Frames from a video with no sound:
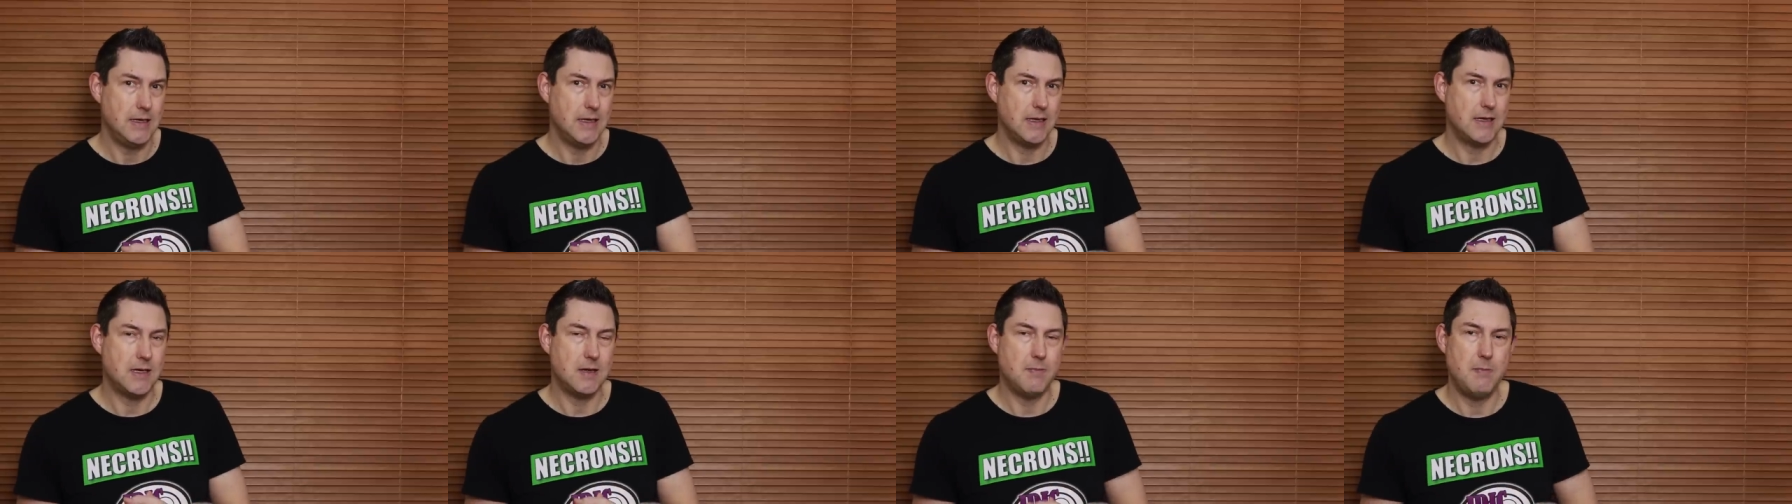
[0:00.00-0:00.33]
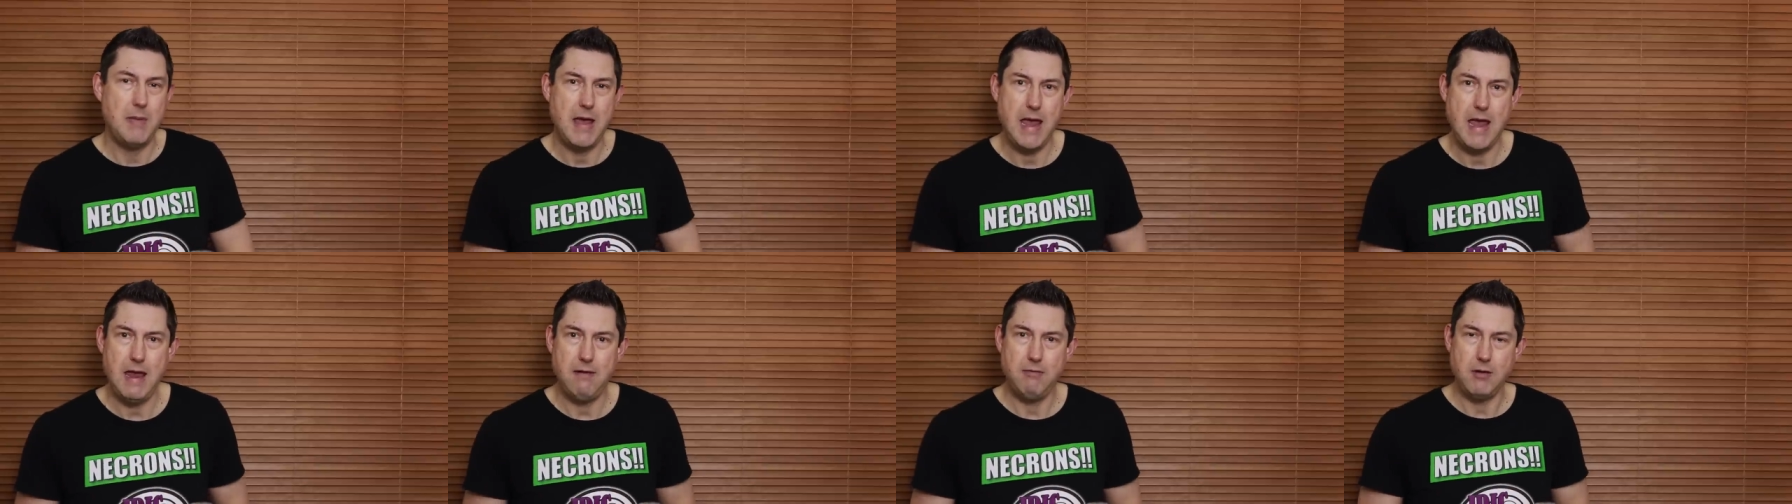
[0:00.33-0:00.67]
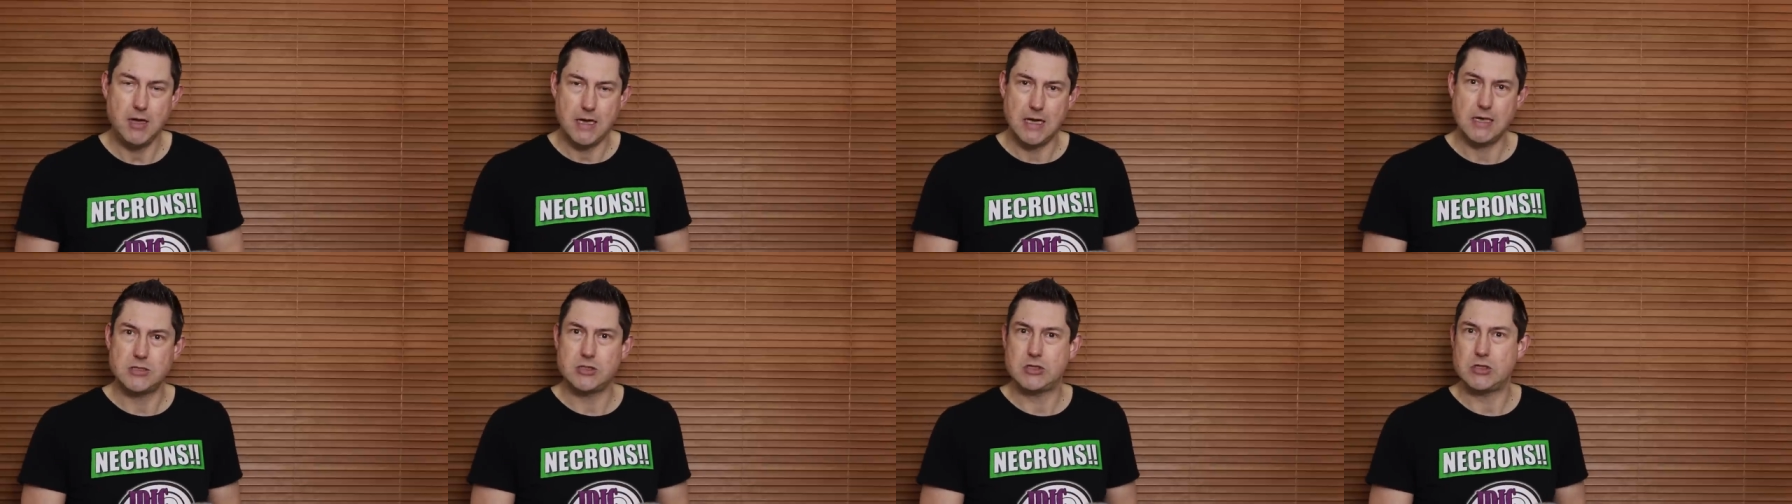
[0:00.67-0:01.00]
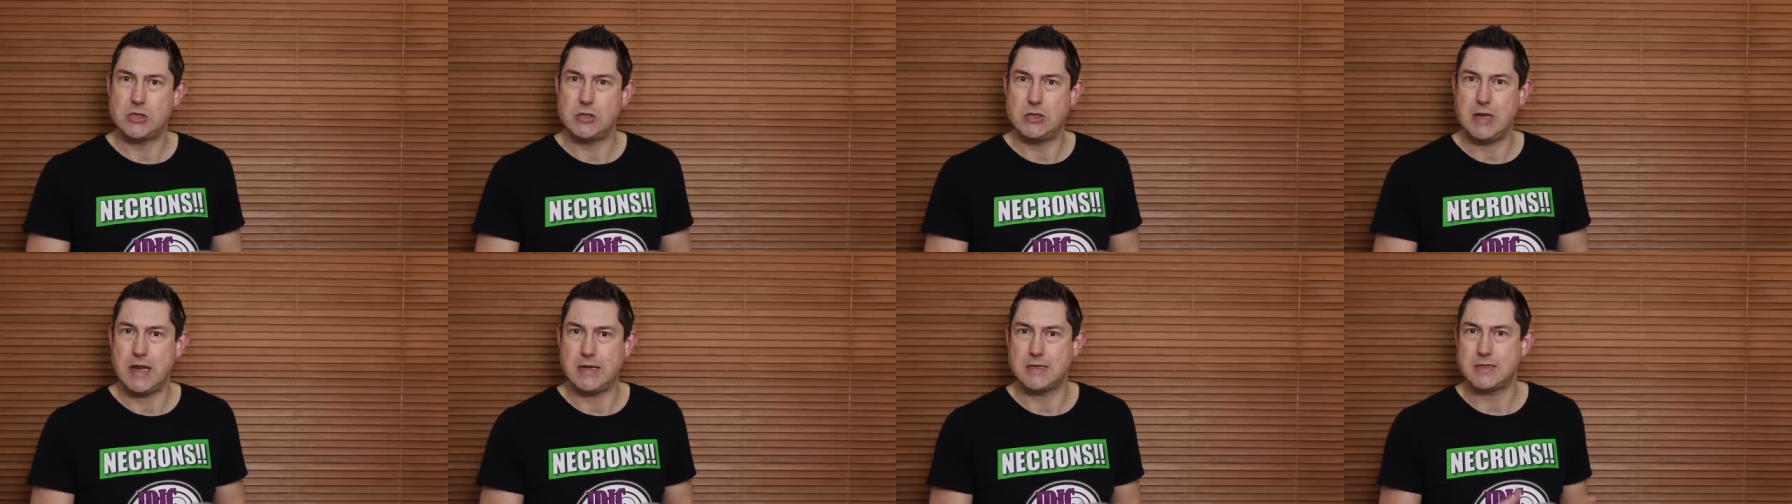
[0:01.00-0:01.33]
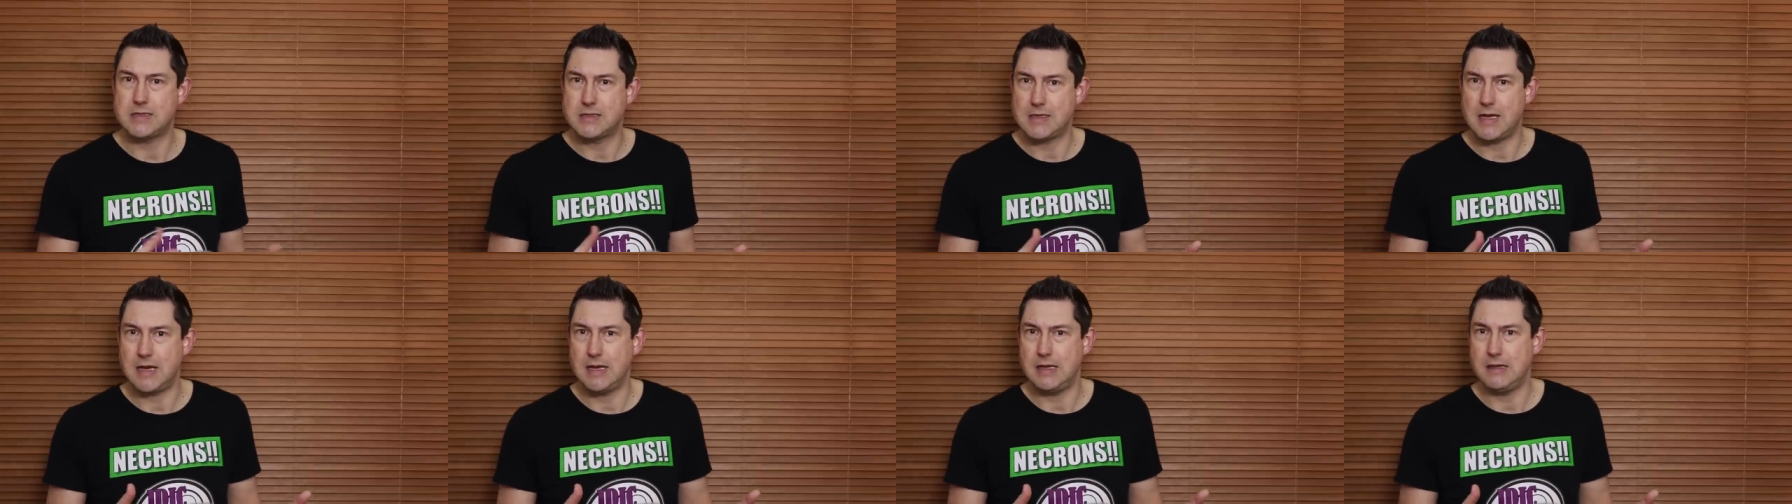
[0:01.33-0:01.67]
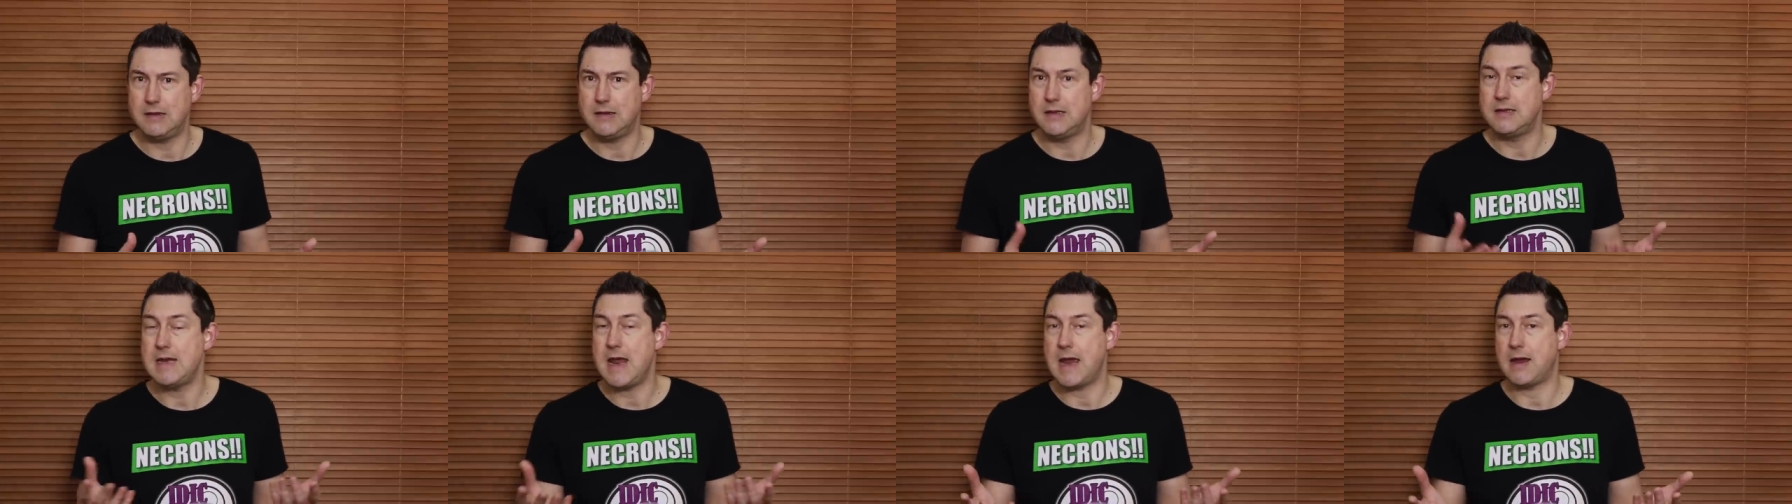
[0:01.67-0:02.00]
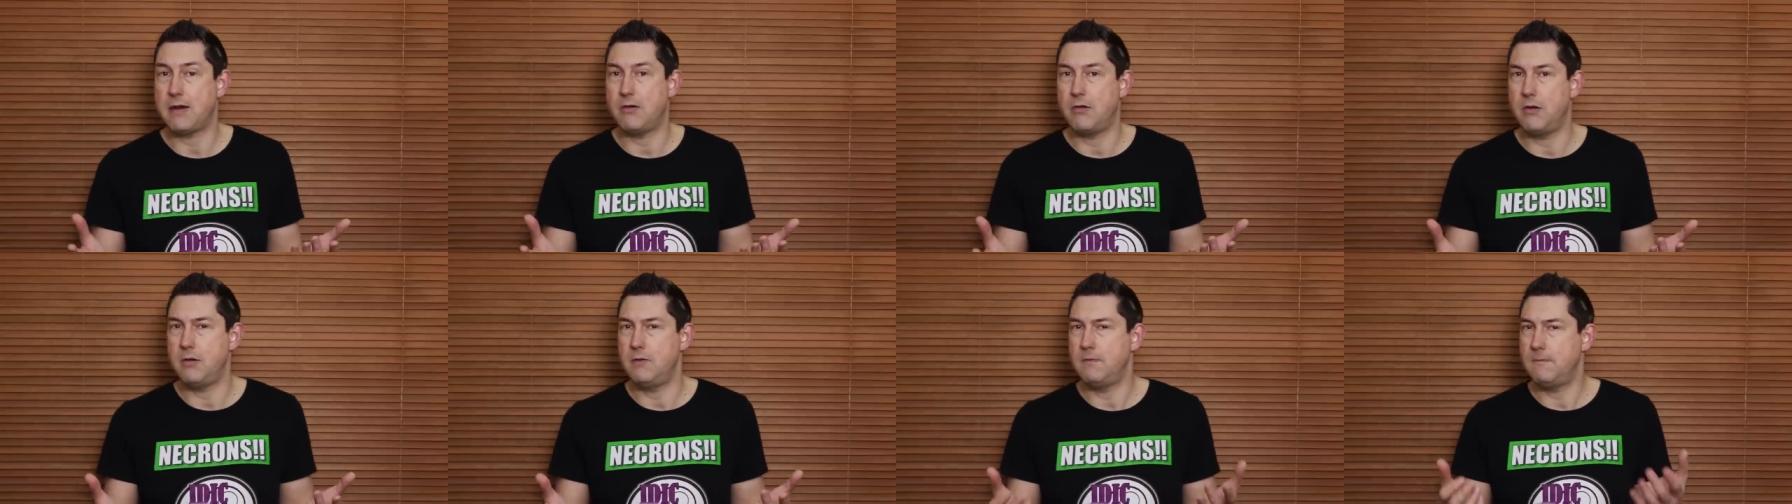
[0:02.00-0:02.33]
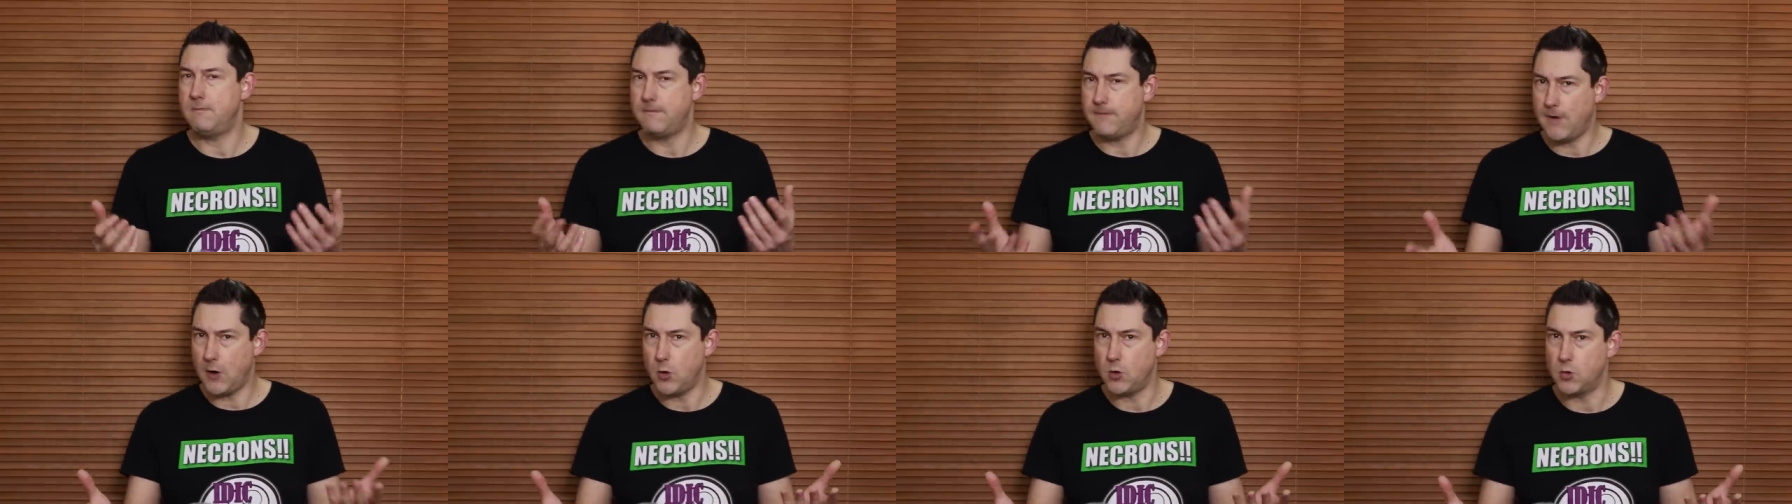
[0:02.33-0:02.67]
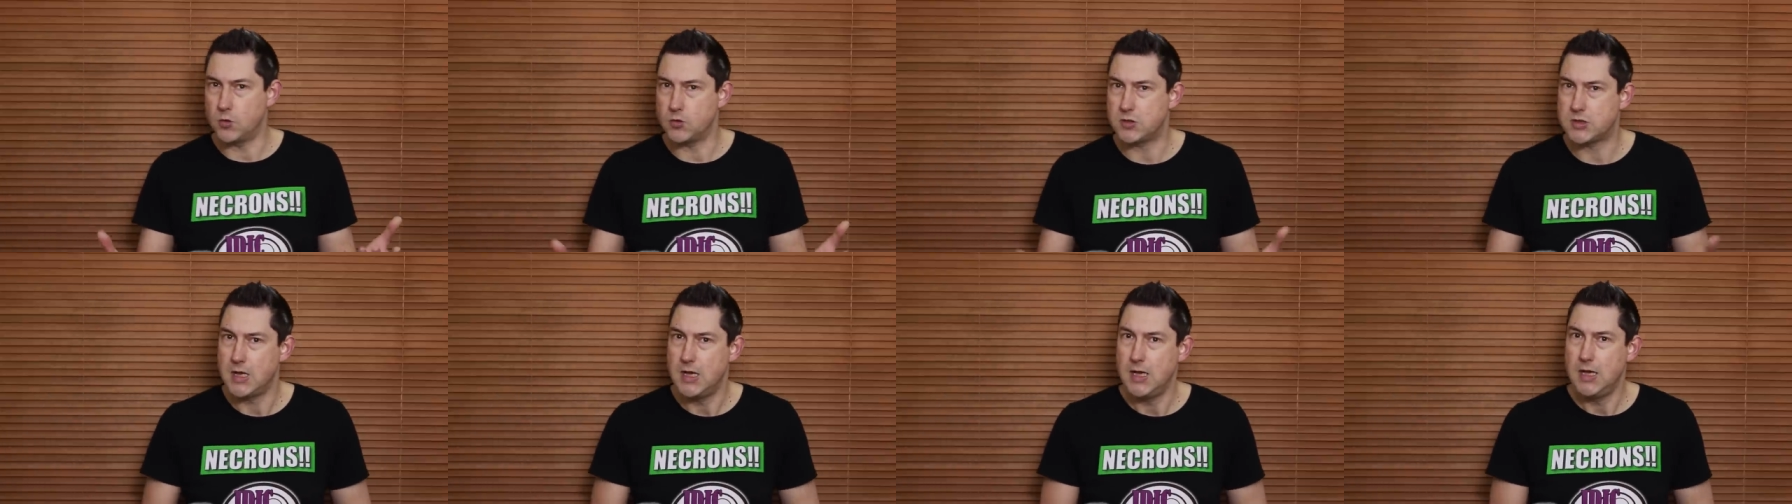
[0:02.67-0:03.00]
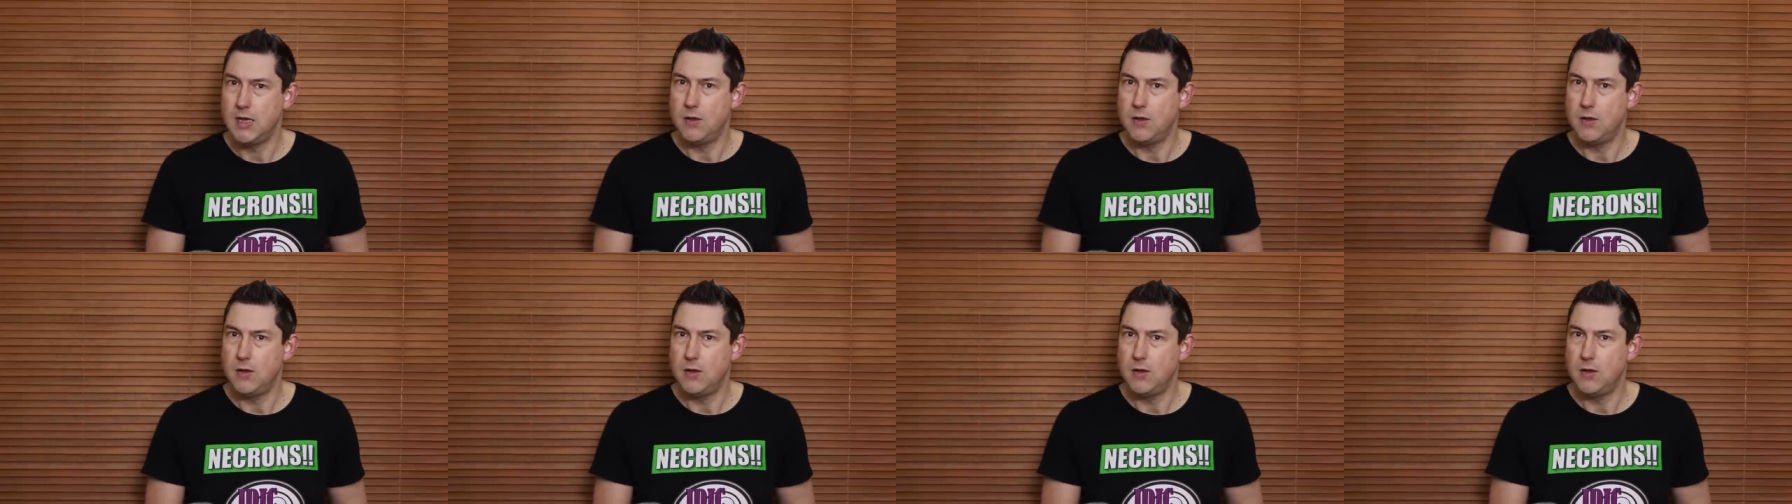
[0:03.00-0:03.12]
and comparing it to, let's say, the Necron Vault,